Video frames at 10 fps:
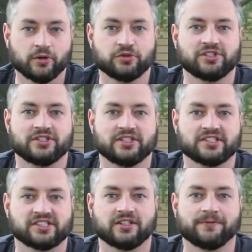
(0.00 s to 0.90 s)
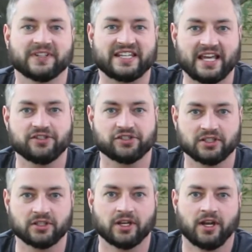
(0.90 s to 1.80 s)
ocean
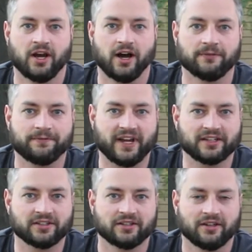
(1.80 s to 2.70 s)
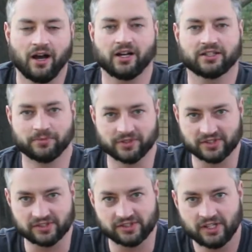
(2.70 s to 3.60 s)
acidification affect
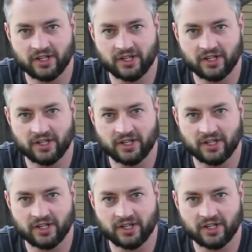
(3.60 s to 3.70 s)
octopuses?